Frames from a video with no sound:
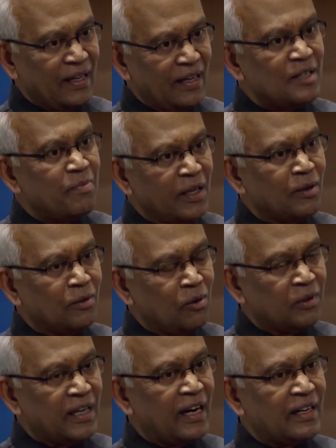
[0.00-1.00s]
It's being
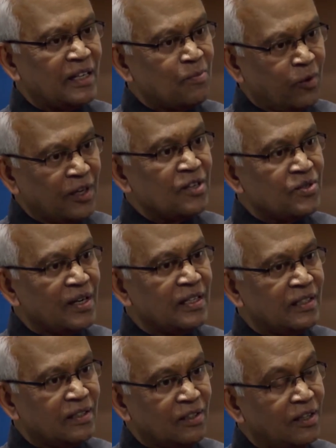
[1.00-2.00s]
looked at as potentially
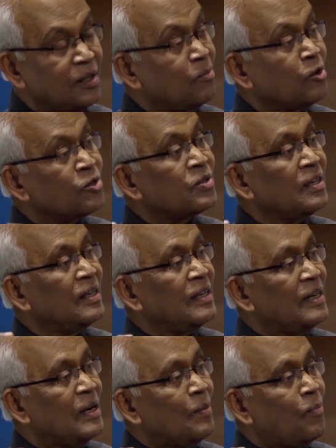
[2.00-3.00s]
the third most
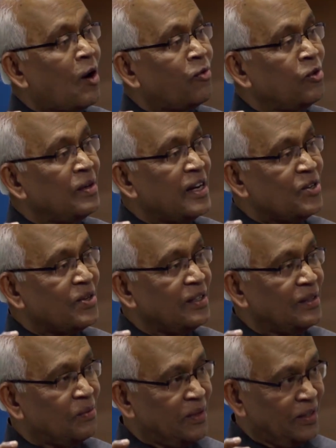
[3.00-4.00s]
powerful nation
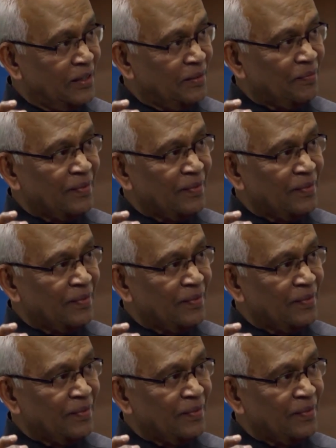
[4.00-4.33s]
in the world.